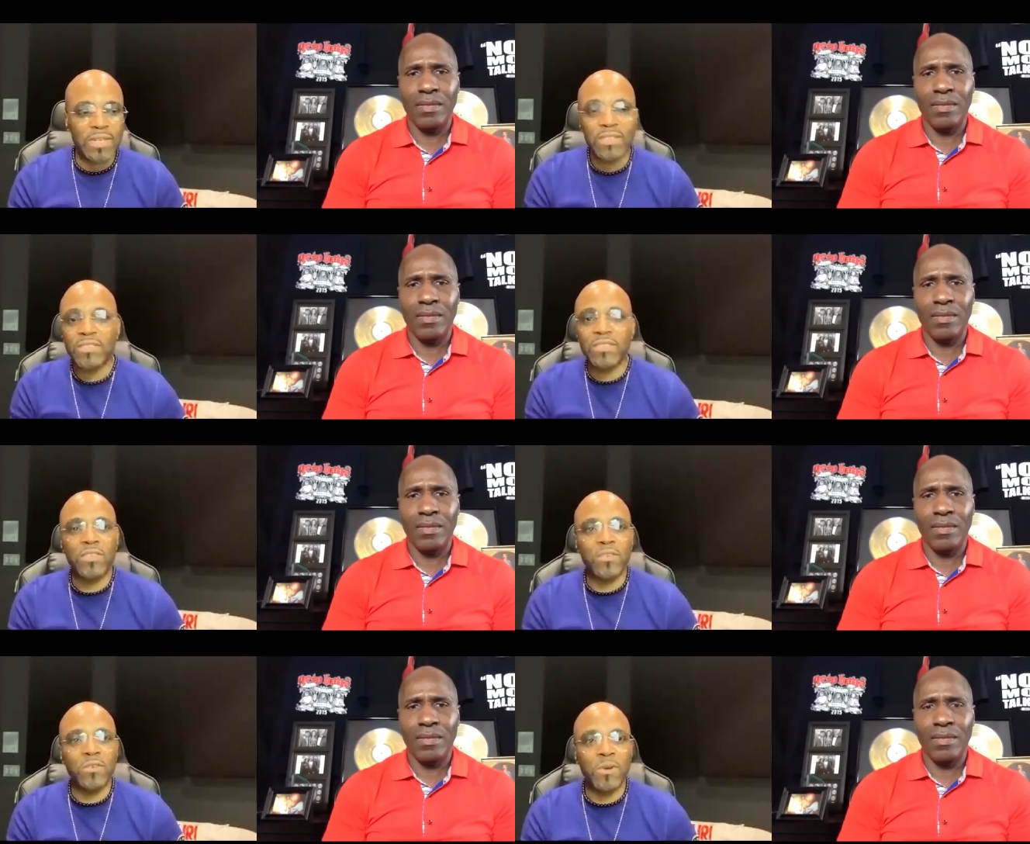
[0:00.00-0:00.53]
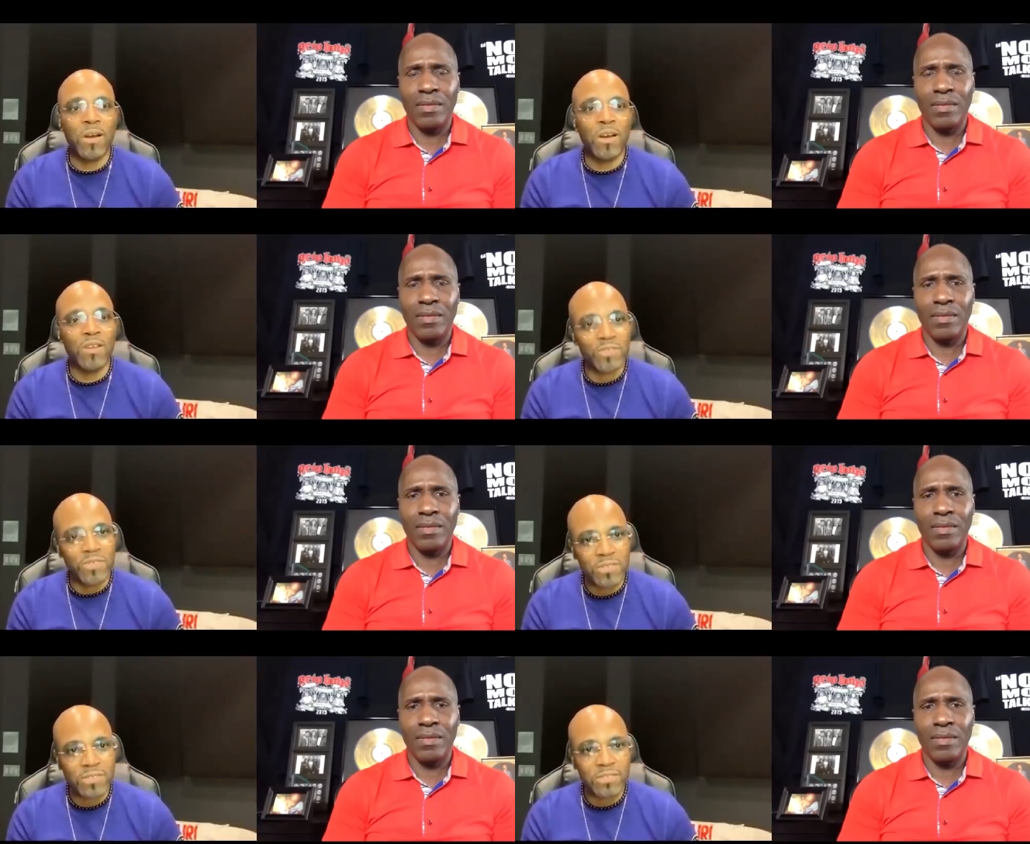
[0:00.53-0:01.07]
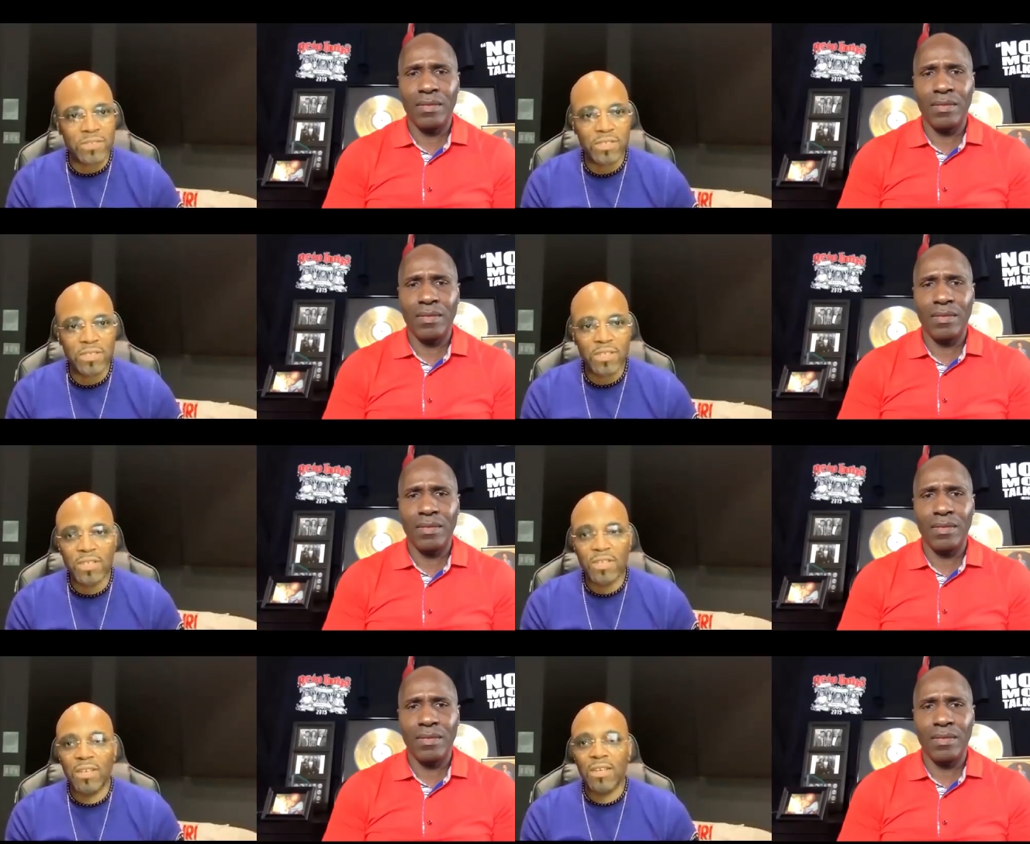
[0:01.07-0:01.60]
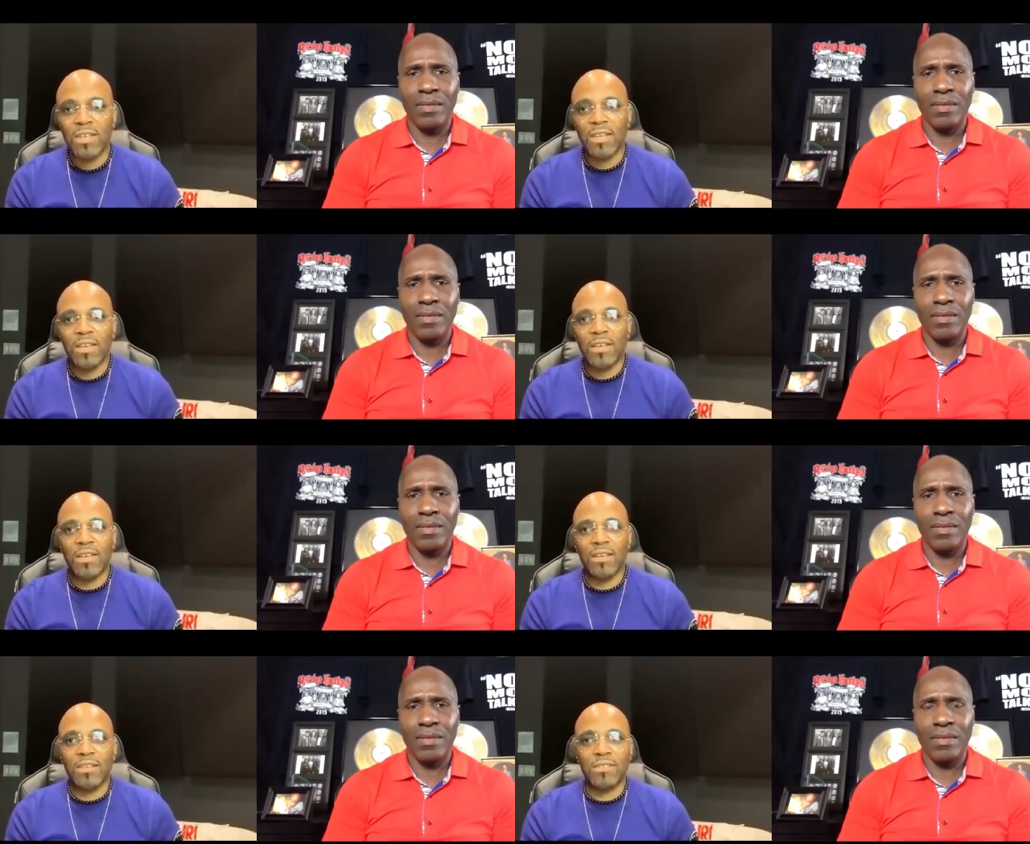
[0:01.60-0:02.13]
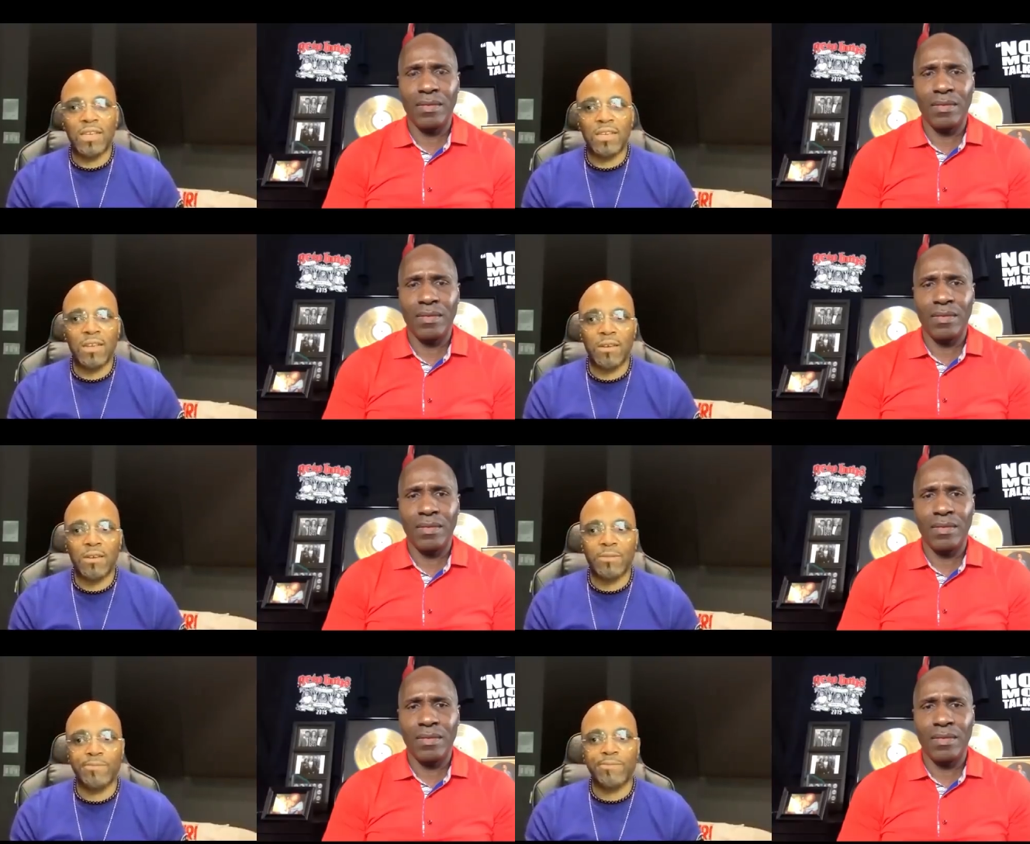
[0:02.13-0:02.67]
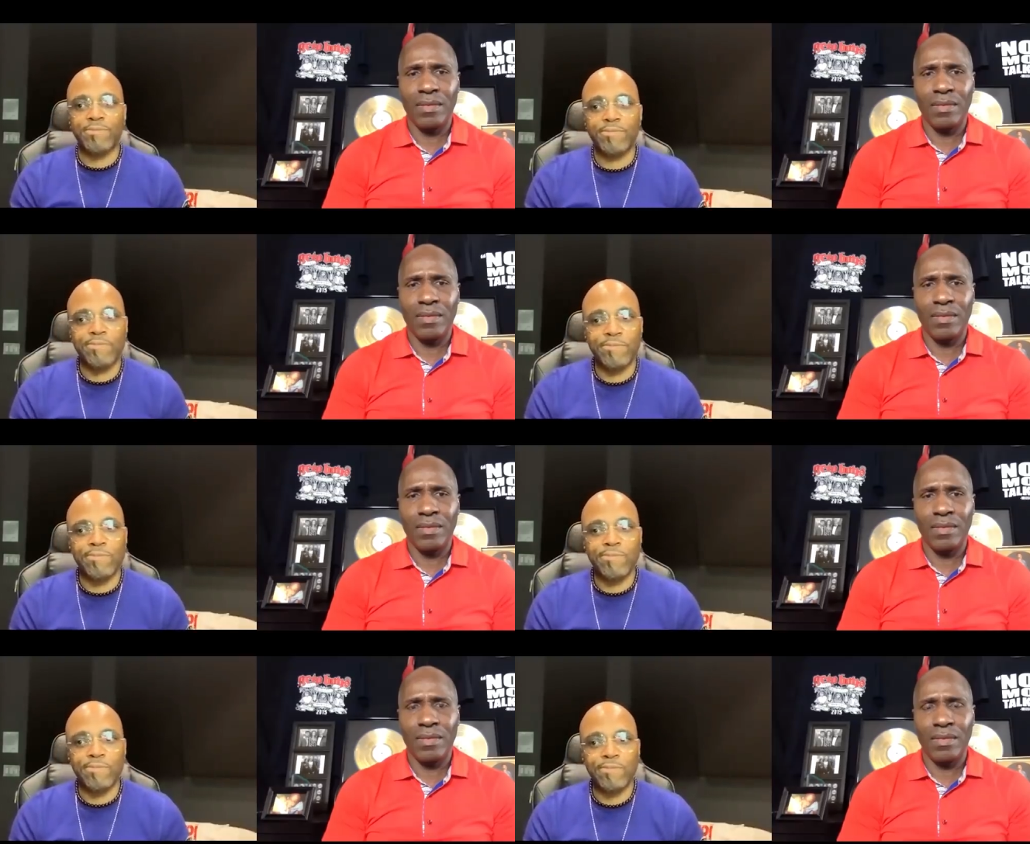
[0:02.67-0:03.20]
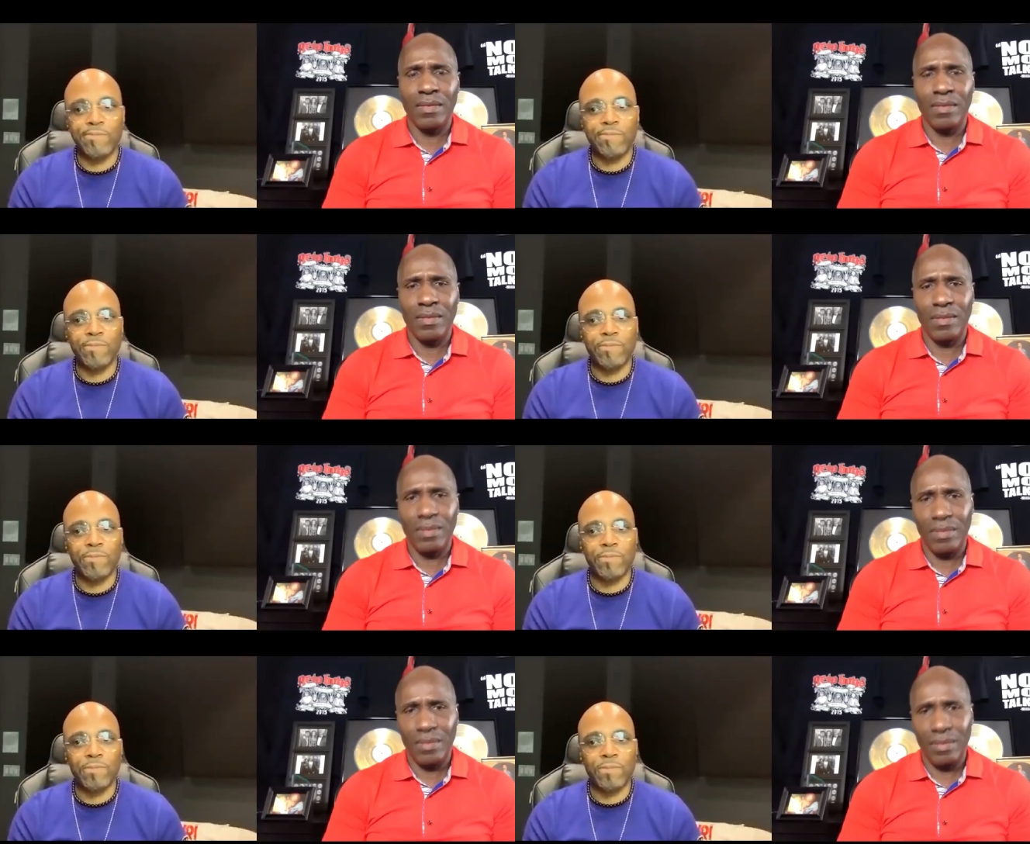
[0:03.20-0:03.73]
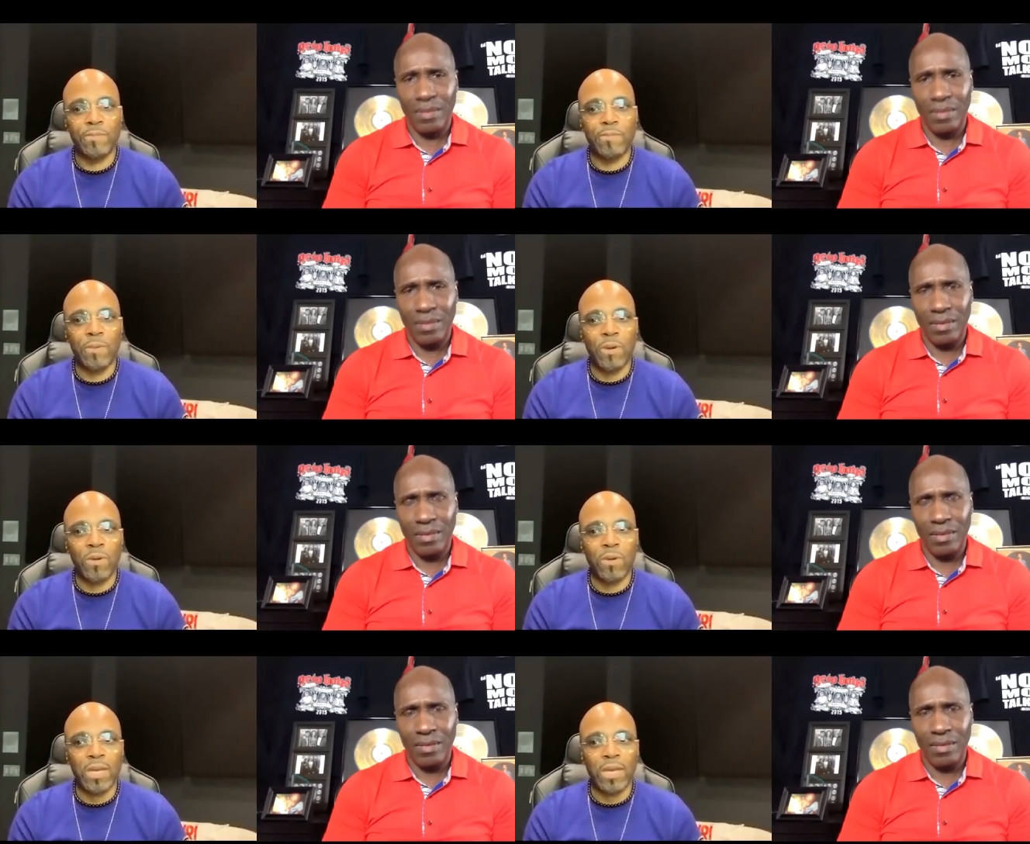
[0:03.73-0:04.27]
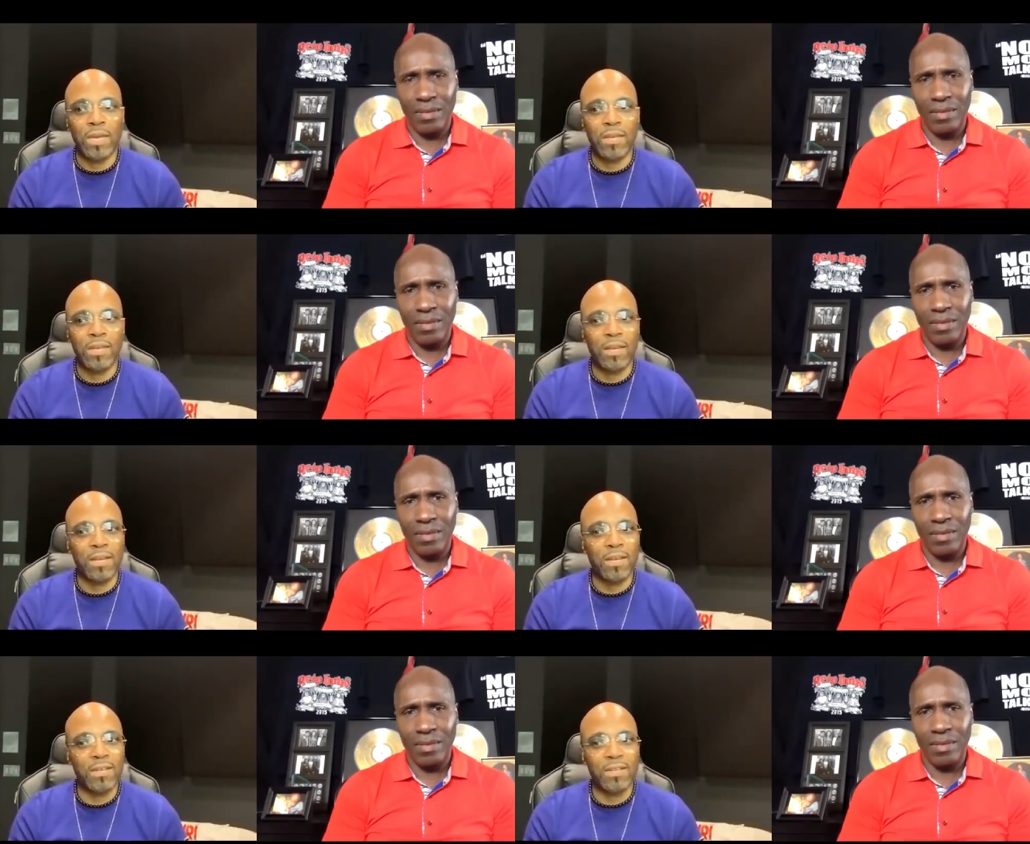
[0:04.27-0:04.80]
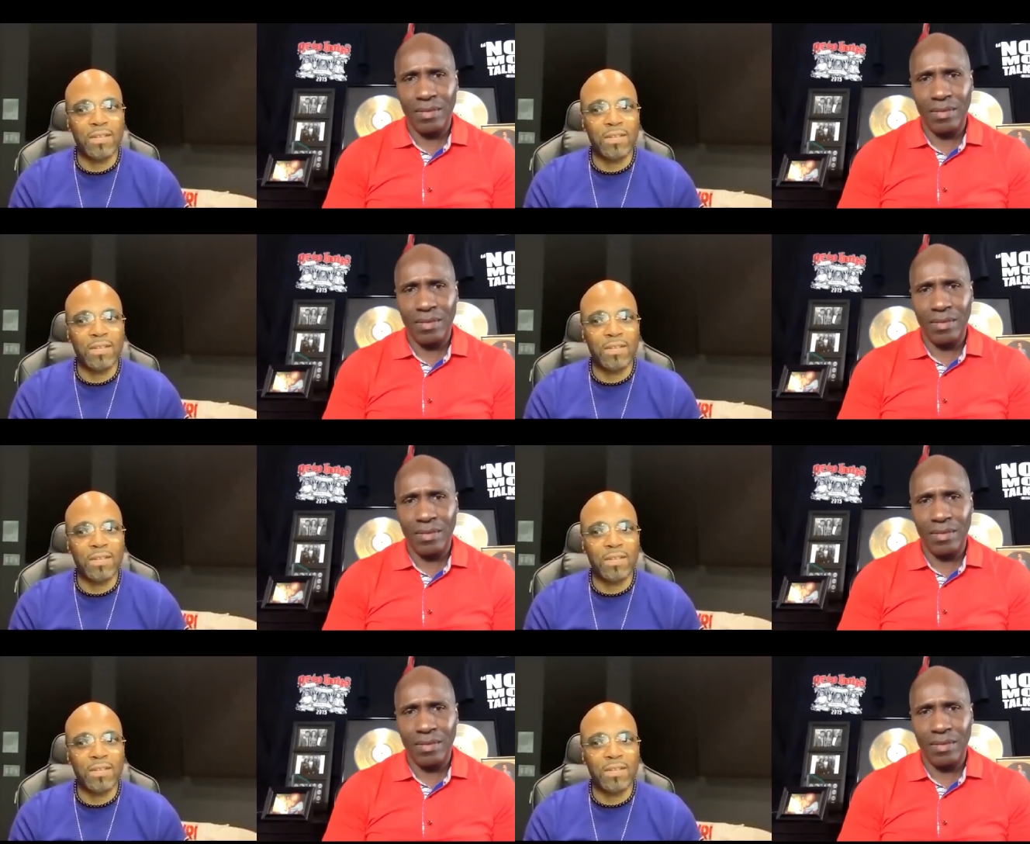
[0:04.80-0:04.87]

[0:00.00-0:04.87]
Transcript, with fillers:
Speaker 1: can I see you in my office? I was like, um, okay.